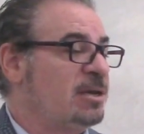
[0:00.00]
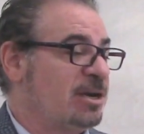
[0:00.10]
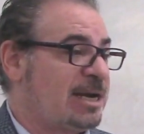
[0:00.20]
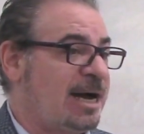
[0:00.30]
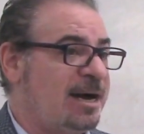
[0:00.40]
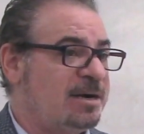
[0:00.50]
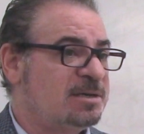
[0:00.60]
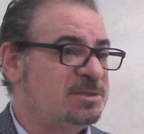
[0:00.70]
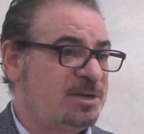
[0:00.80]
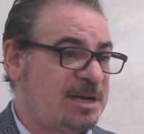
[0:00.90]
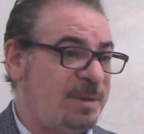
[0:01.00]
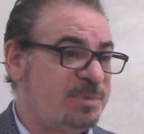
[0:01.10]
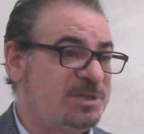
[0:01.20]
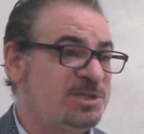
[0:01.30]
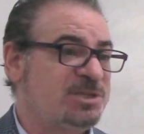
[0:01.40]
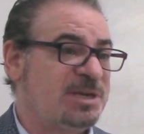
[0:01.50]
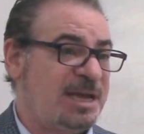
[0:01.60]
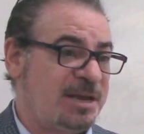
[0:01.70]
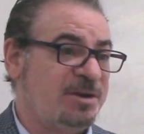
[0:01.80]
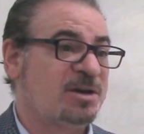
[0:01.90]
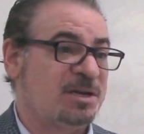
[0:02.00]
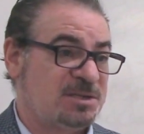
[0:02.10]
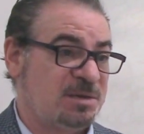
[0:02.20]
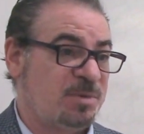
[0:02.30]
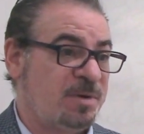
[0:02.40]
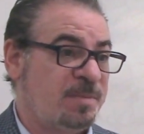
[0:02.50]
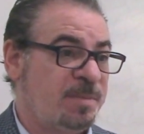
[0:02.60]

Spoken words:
your COGS, your competition, and your customer.